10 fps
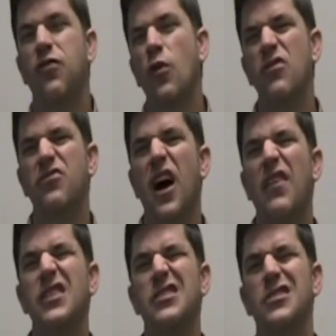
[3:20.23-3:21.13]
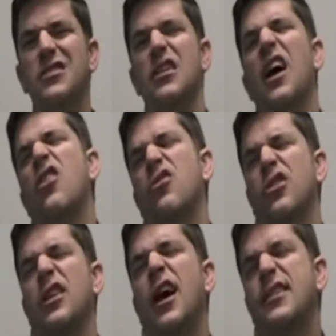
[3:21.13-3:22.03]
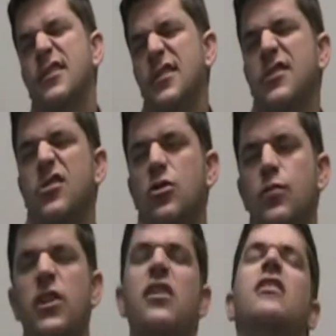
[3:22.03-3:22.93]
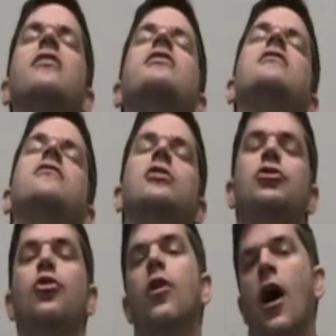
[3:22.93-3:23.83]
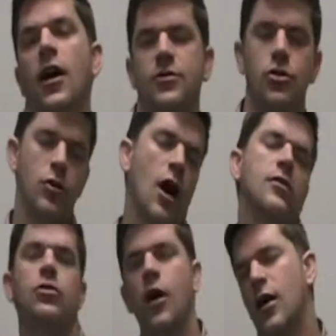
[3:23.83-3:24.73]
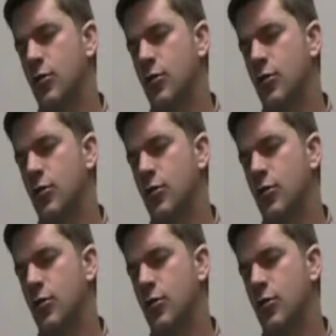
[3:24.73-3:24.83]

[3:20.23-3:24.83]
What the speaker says: 4 and 5, this is I don't really like these two, but this is the do nots. Do not, do not,